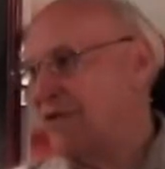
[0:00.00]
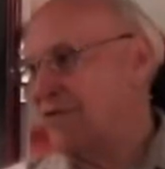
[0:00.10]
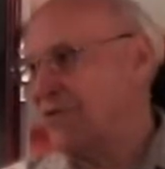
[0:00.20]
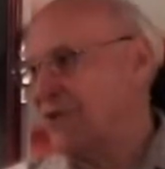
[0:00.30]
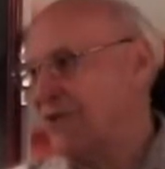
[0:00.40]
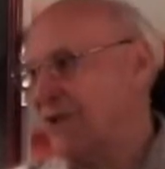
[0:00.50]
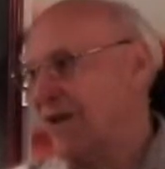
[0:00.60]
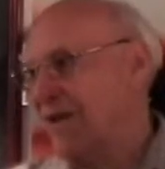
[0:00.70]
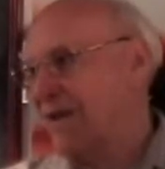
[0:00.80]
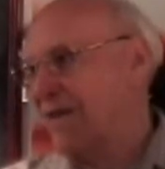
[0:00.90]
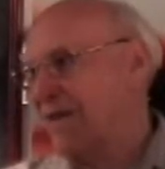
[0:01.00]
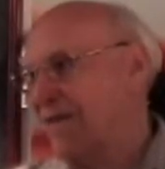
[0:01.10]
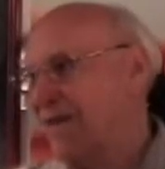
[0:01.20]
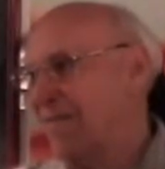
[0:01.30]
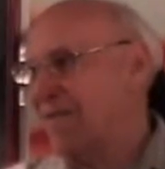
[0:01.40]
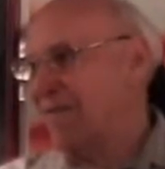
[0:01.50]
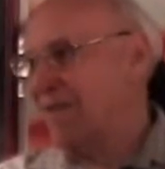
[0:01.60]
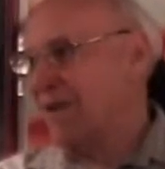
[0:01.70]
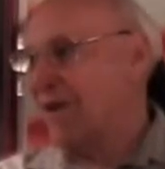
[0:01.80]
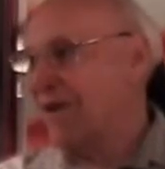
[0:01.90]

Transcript: juices that we were